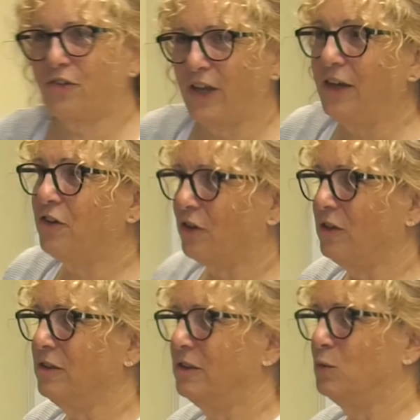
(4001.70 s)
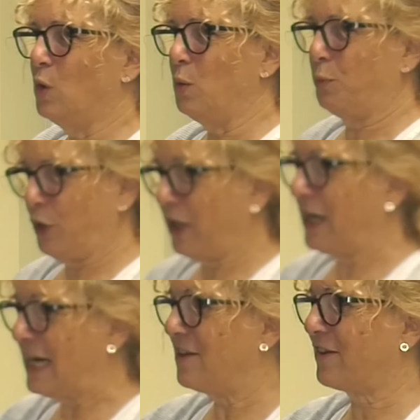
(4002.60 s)
center won't put it
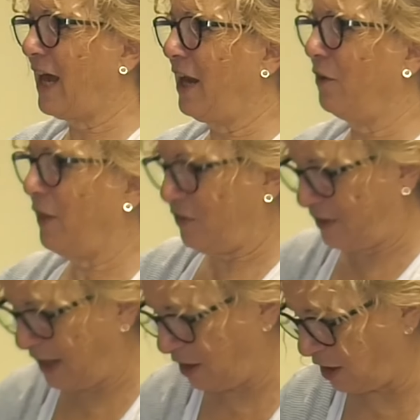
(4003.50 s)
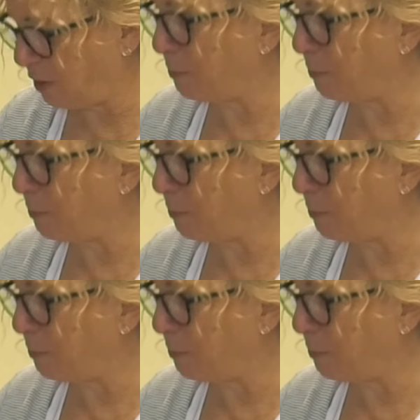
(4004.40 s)
in a scanner. They set it on